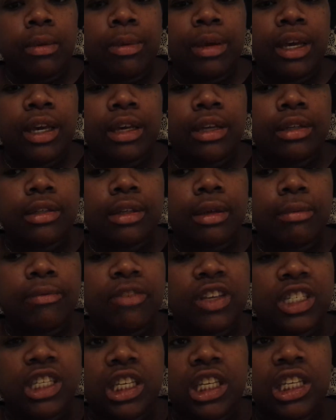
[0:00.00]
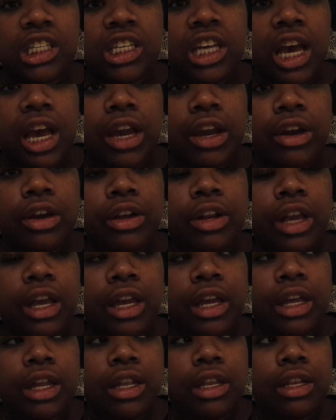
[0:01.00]
Because I'm physically tired
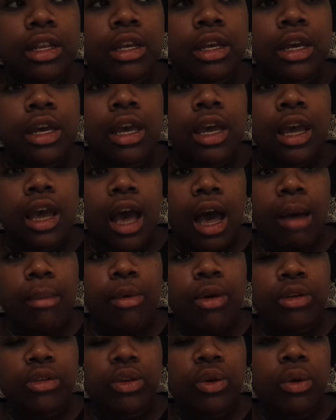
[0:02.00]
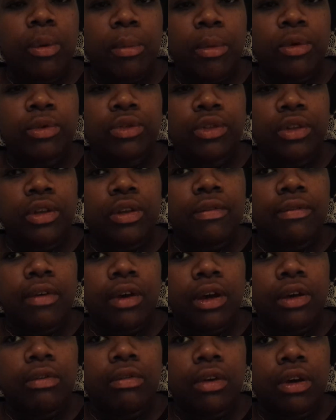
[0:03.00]
and I'm also emotionally
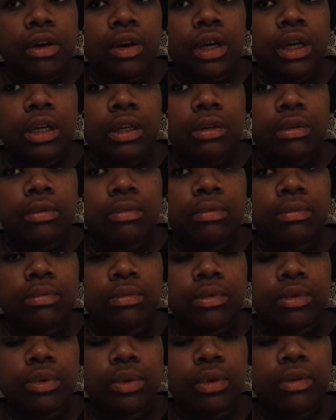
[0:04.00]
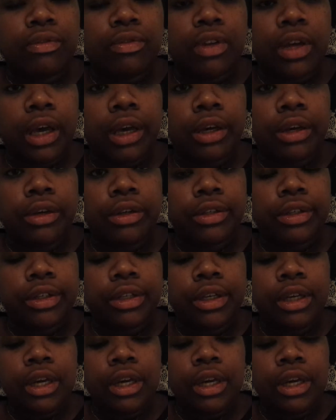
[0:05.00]
very, very sort of tired.